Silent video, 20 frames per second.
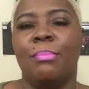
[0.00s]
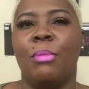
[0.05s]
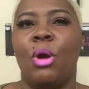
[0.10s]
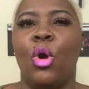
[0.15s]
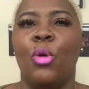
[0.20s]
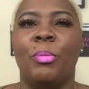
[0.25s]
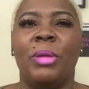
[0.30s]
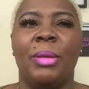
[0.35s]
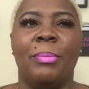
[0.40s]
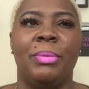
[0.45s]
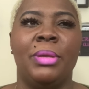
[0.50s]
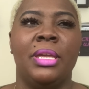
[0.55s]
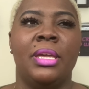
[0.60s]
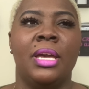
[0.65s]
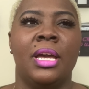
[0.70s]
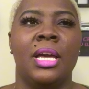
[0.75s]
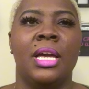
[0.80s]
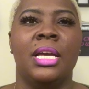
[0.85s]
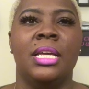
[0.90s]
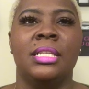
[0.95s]
moment
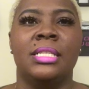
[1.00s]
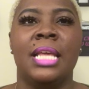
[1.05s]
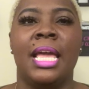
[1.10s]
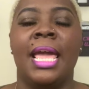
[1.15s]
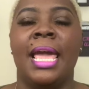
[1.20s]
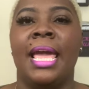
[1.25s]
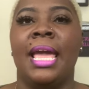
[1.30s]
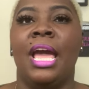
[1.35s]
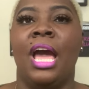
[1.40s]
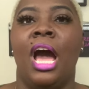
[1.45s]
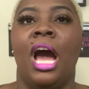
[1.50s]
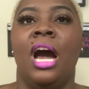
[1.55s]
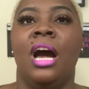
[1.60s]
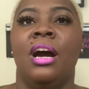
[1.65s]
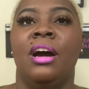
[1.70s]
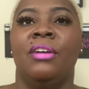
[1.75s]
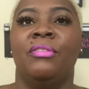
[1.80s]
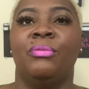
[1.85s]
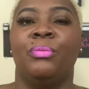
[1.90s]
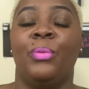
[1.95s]
because
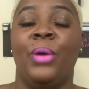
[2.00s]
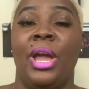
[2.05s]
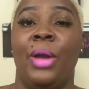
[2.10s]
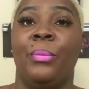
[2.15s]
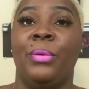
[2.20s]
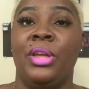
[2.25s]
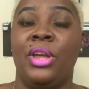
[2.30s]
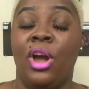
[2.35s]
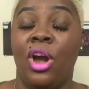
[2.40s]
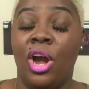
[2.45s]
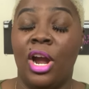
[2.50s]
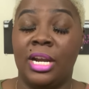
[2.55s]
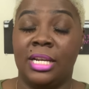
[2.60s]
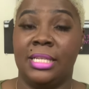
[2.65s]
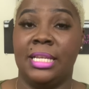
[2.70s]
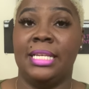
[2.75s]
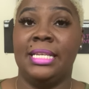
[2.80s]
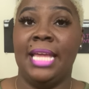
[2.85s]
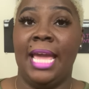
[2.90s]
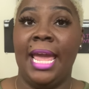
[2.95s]
of where we are
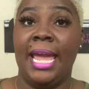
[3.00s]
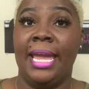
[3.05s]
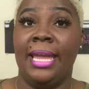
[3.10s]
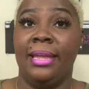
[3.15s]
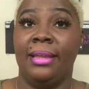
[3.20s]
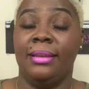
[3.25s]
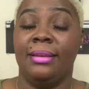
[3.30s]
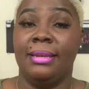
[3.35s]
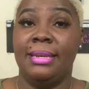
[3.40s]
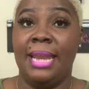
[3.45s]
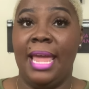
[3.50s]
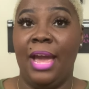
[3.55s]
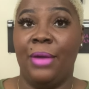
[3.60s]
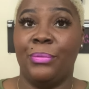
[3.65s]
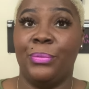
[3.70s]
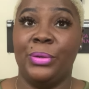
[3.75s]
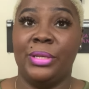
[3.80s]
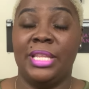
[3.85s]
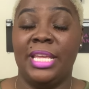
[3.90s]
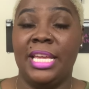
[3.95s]
today,
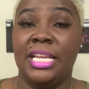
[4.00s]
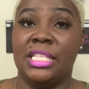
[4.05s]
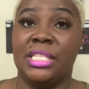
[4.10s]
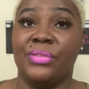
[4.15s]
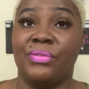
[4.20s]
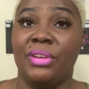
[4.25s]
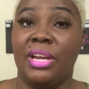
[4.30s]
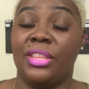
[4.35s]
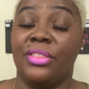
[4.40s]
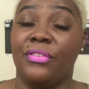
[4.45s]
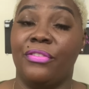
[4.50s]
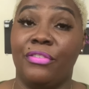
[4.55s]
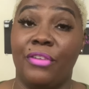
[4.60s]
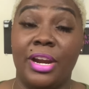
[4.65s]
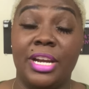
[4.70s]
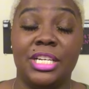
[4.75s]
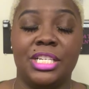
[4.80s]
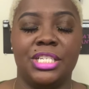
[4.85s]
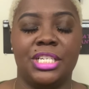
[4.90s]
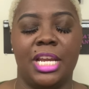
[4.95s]
now with the history of the
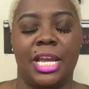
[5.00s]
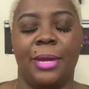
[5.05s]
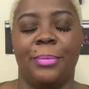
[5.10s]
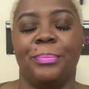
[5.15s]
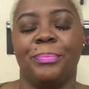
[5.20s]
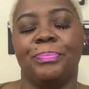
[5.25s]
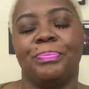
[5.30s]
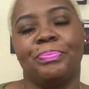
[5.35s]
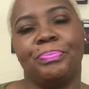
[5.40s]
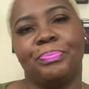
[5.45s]
friendship.